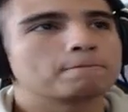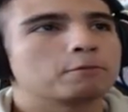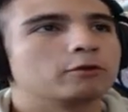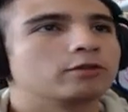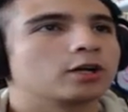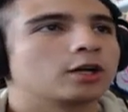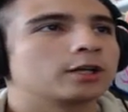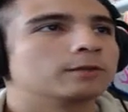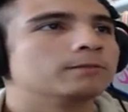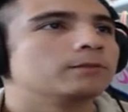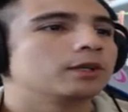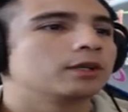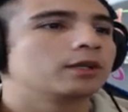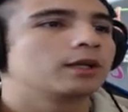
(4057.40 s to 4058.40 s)
Moving on.
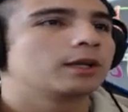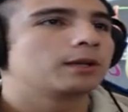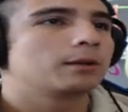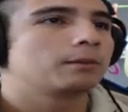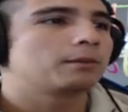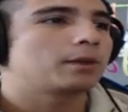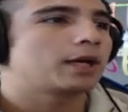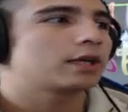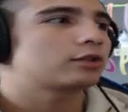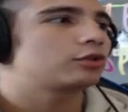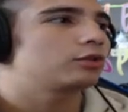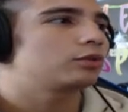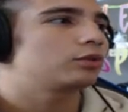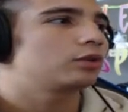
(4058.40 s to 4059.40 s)
Back
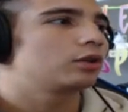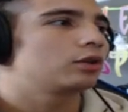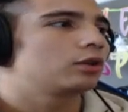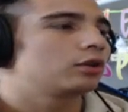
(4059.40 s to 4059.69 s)
to